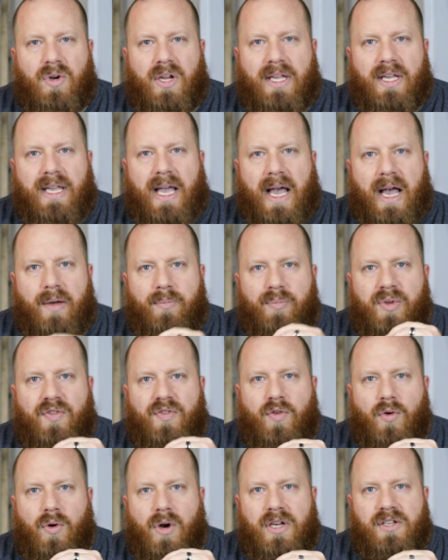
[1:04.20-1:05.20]
what I got
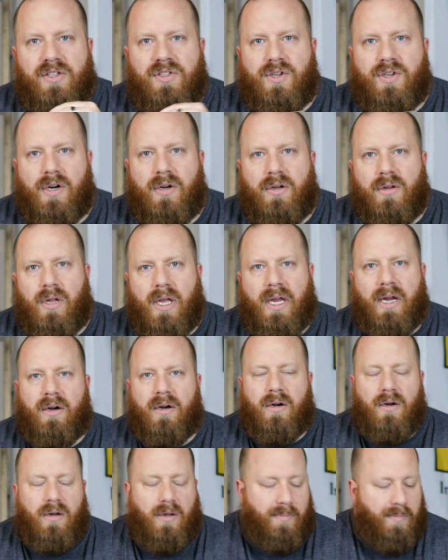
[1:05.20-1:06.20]
before I start
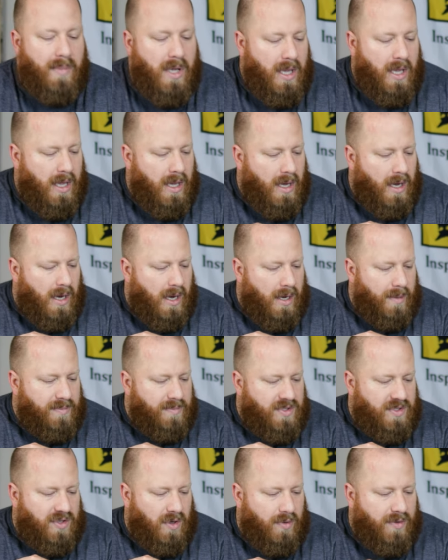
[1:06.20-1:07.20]
layering them. Um,
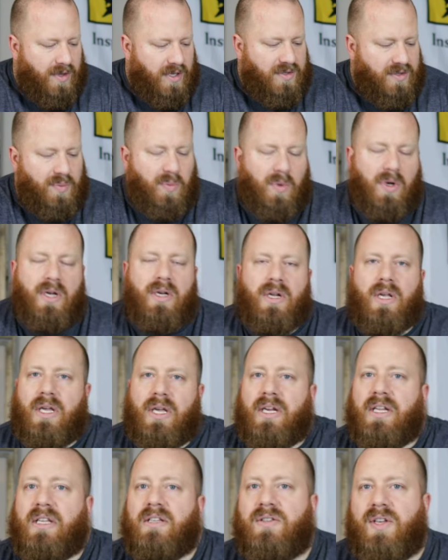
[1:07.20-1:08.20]
so this one, it
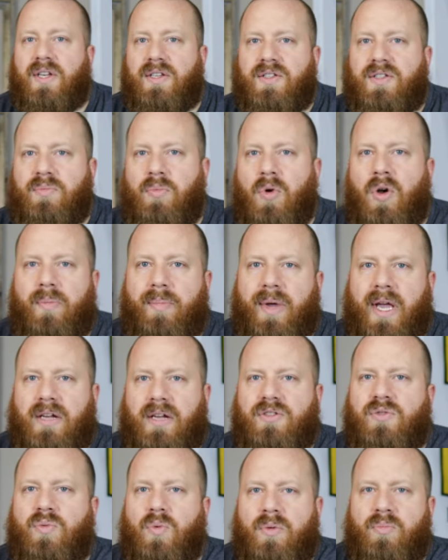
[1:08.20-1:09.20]
is a small
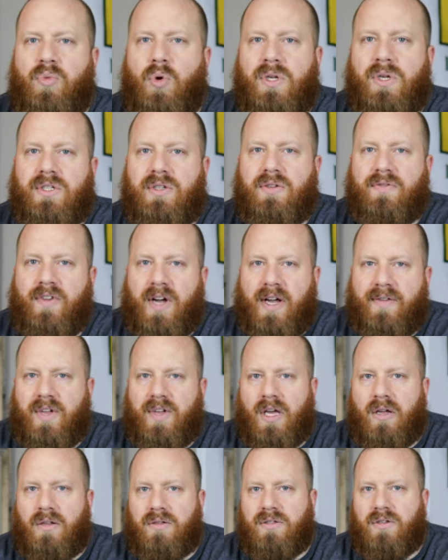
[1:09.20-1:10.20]
batch, one point two five
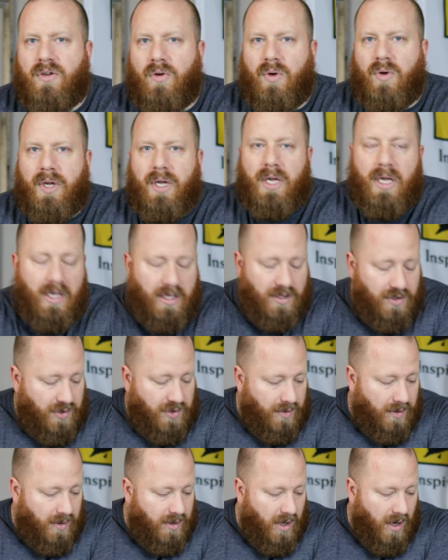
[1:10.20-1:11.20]
gallons going
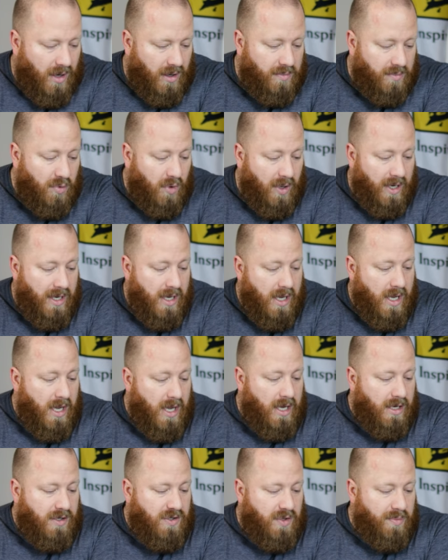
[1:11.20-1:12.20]
into the carboy,
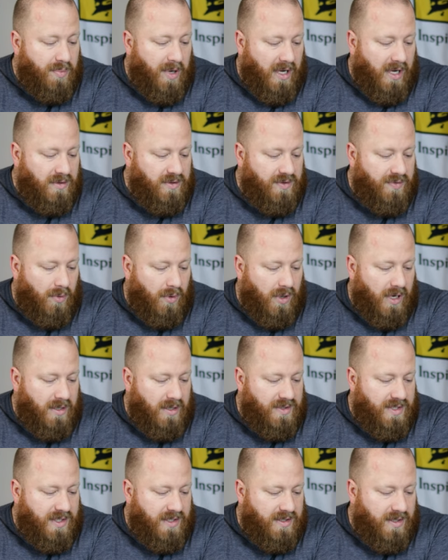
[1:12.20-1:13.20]
two pounds, four
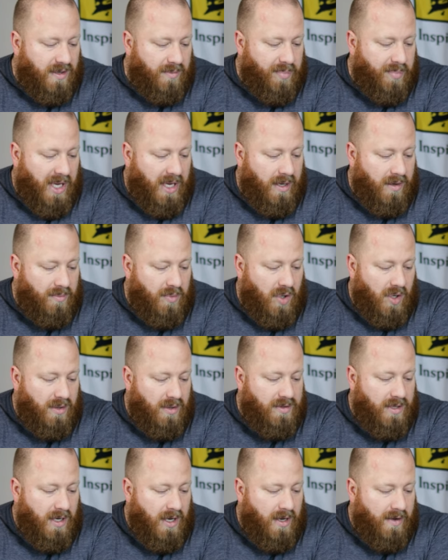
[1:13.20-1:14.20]
ounces of pale
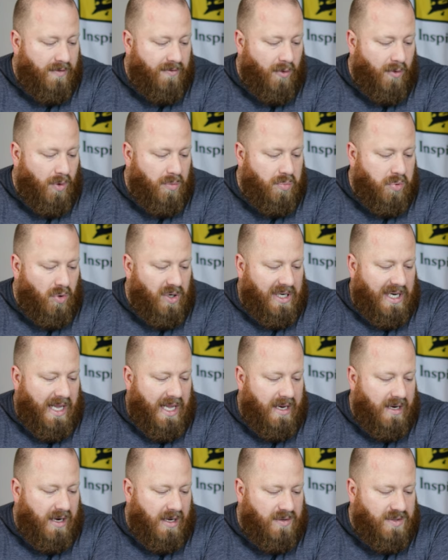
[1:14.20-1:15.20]
malt, four point
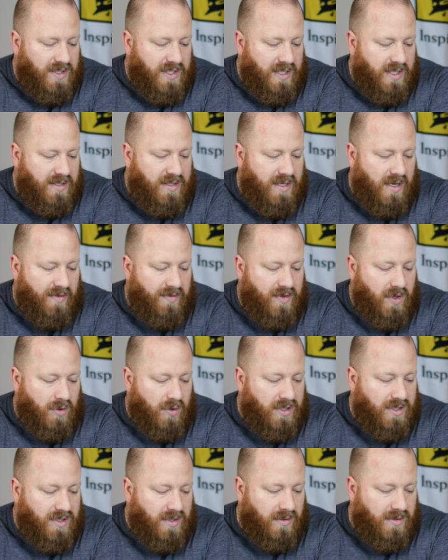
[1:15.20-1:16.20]
eight ounces of
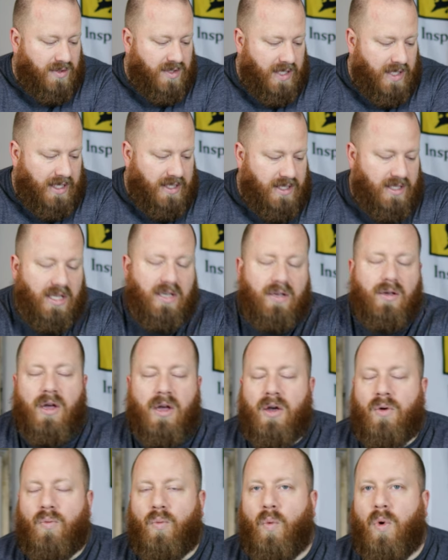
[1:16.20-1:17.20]
Crystal sixty,
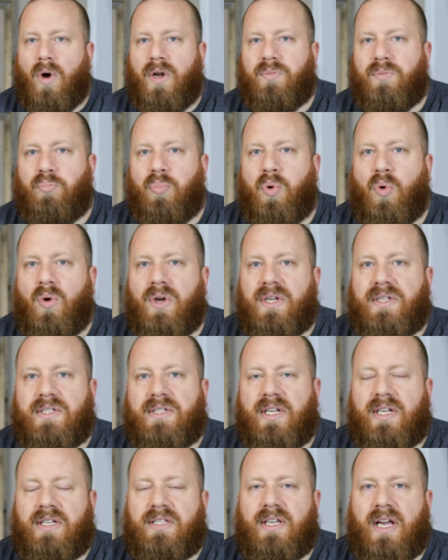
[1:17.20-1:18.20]
one point
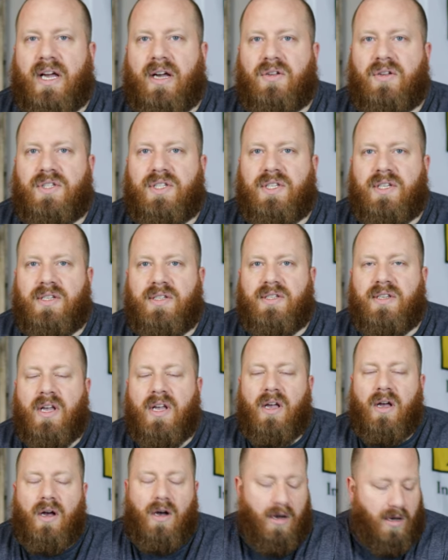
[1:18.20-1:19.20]
six ounces
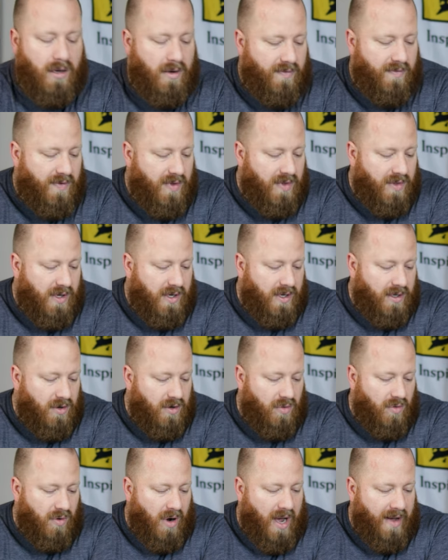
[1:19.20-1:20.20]
of the
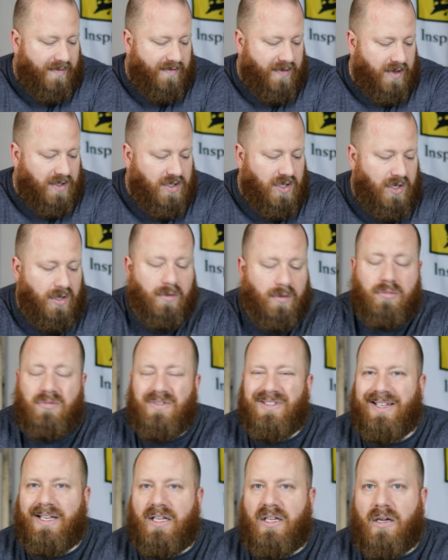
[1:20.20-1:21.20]
Carafa two
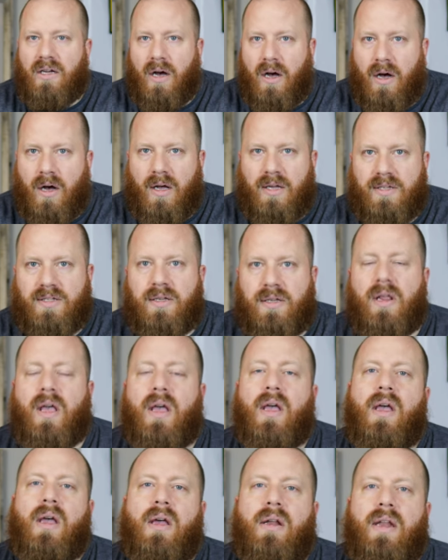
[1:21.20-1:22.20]
Dehusked.
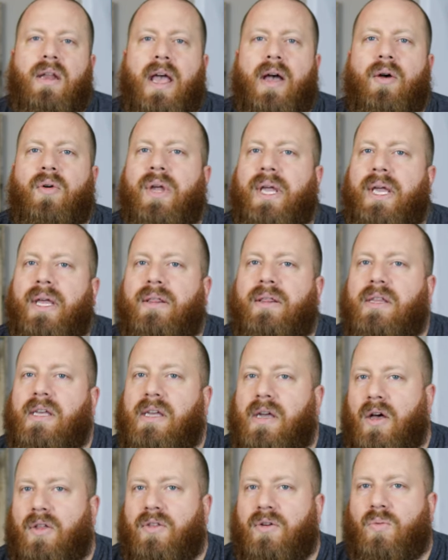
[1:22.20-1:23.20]
Now in
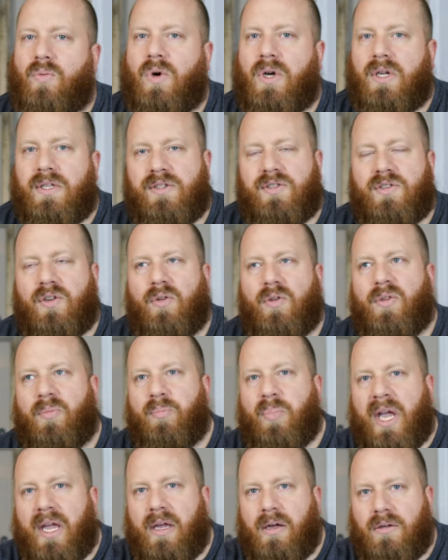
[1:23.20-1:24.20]
the other one, so the
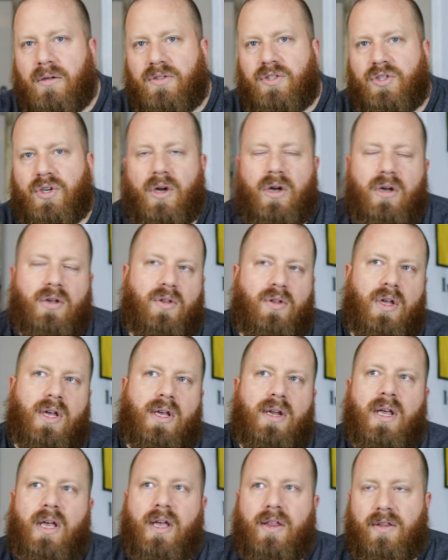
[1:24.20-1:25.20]
pale
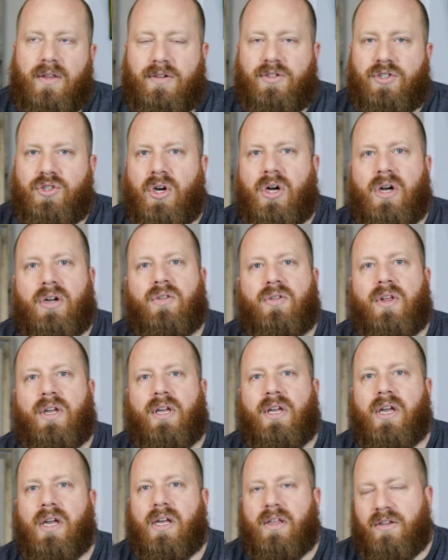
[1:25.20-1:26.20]
chocolate, the
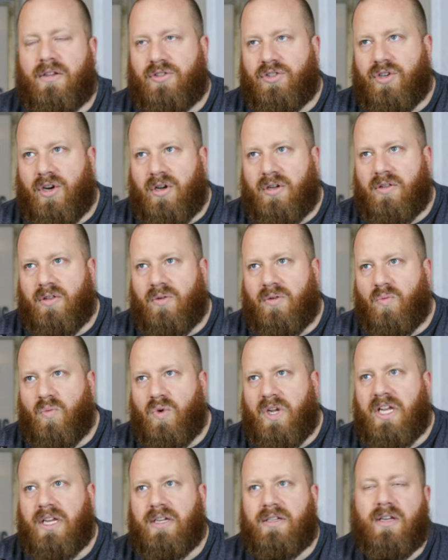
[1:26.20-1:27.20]
chocolate, the chocolate
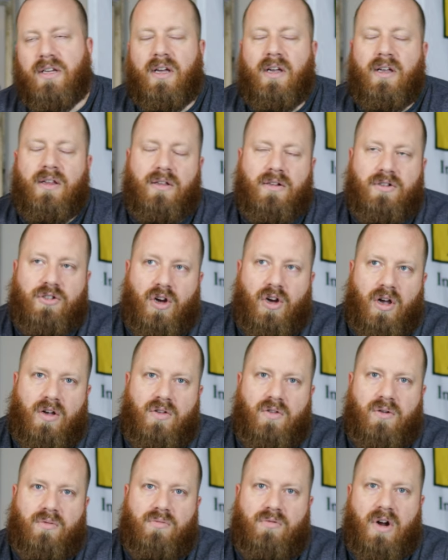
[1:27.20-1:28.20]
wheat, the
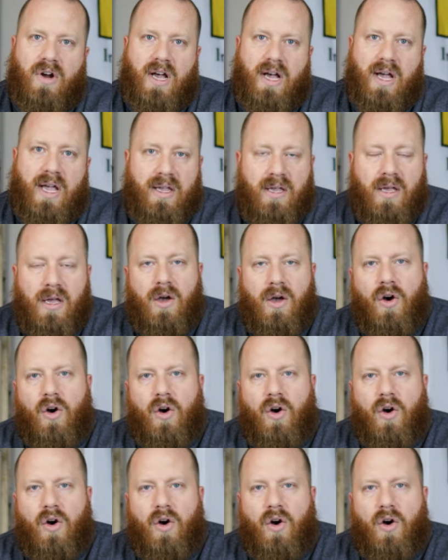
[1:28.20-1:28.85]
chocolate rye,